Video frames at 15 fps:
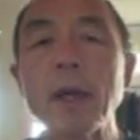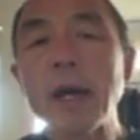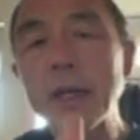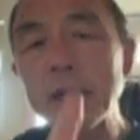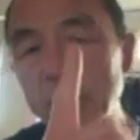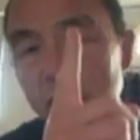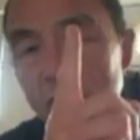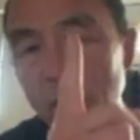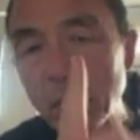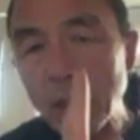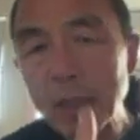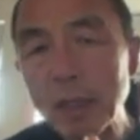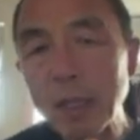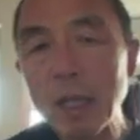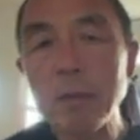I still
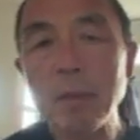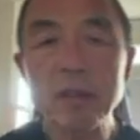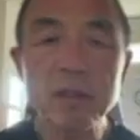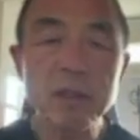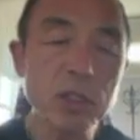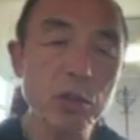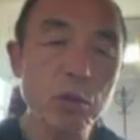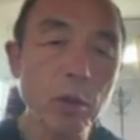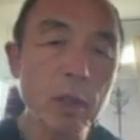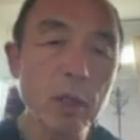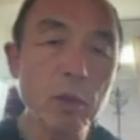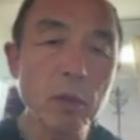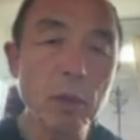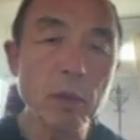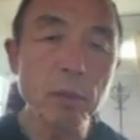maintain my central
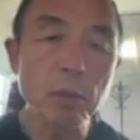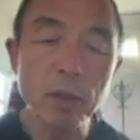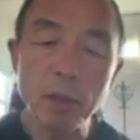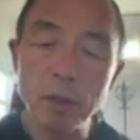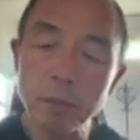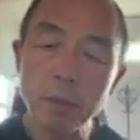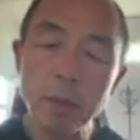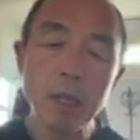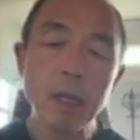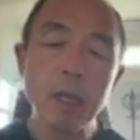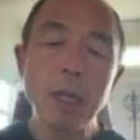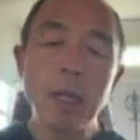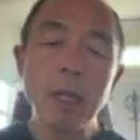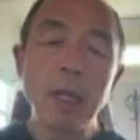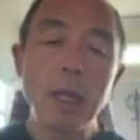equilibrium.
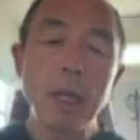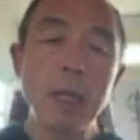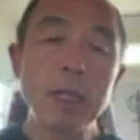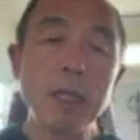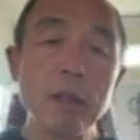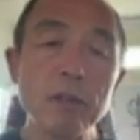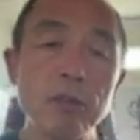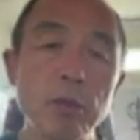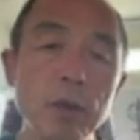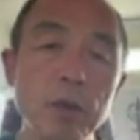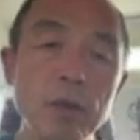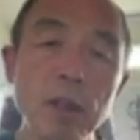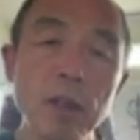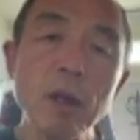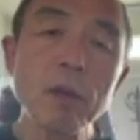And as a
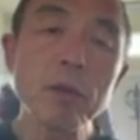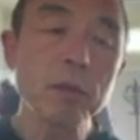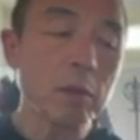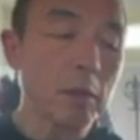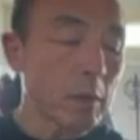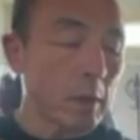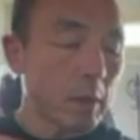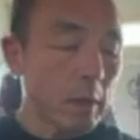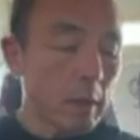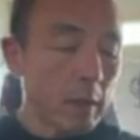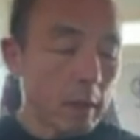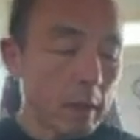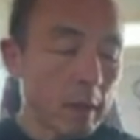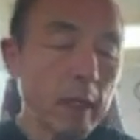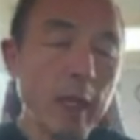result,
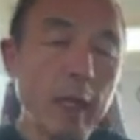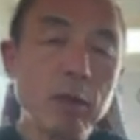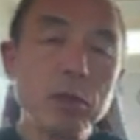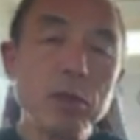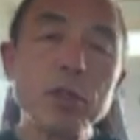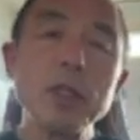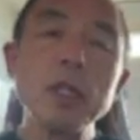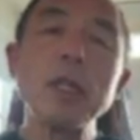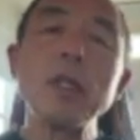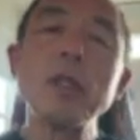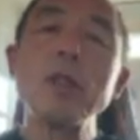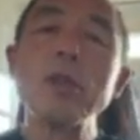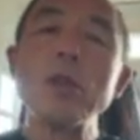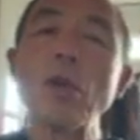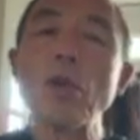the energy
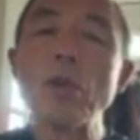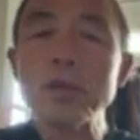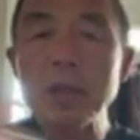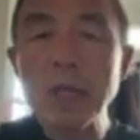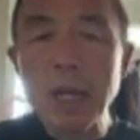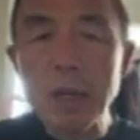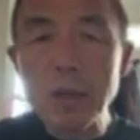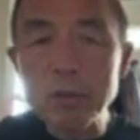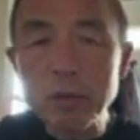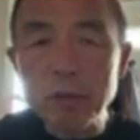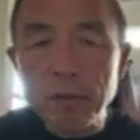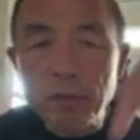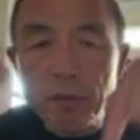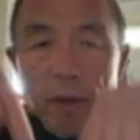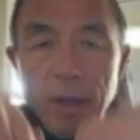knows how to
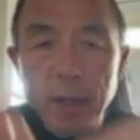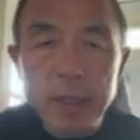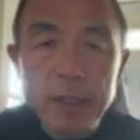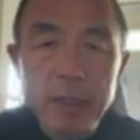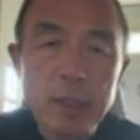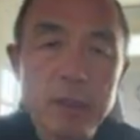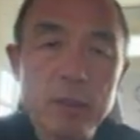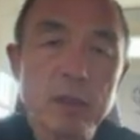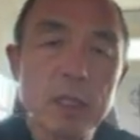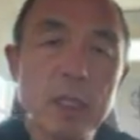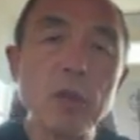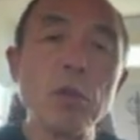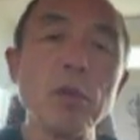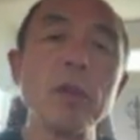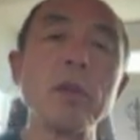find its
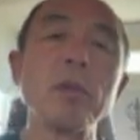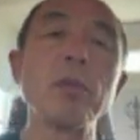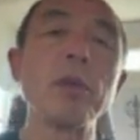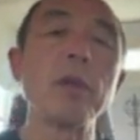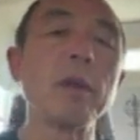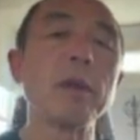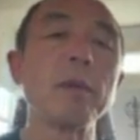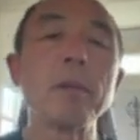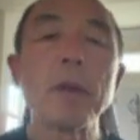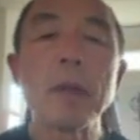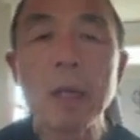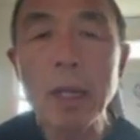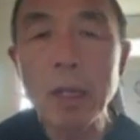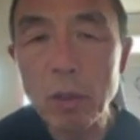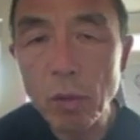equilibrium
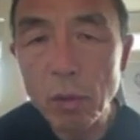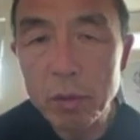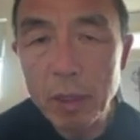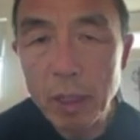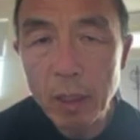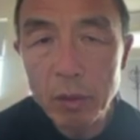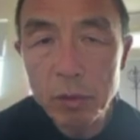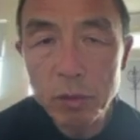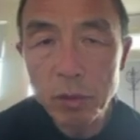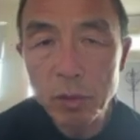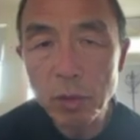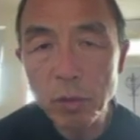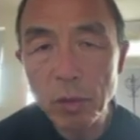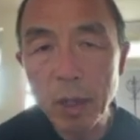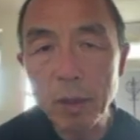and go down to the
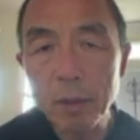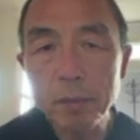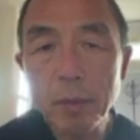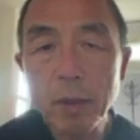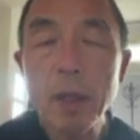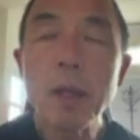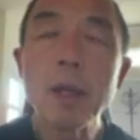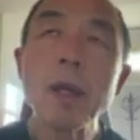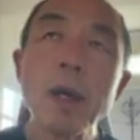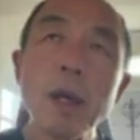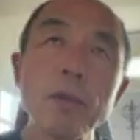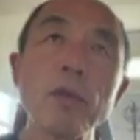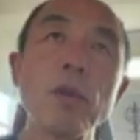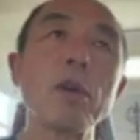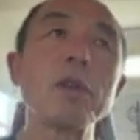ground.
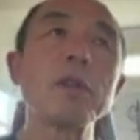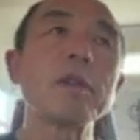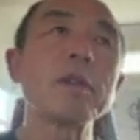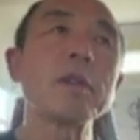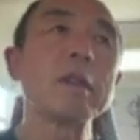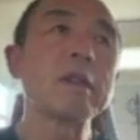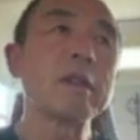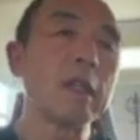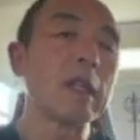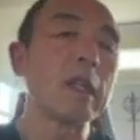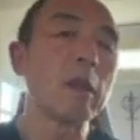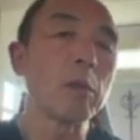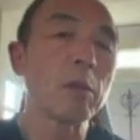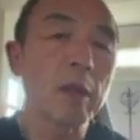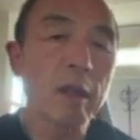Of course,
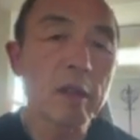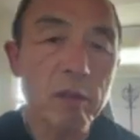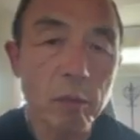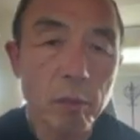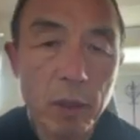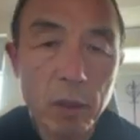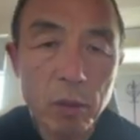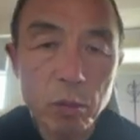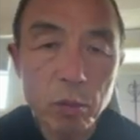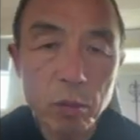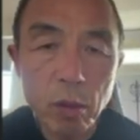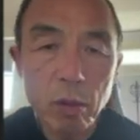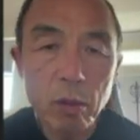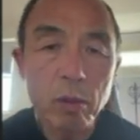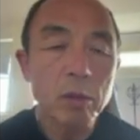sticking plays a big
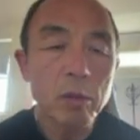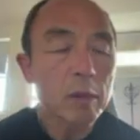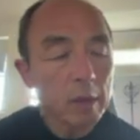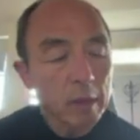role.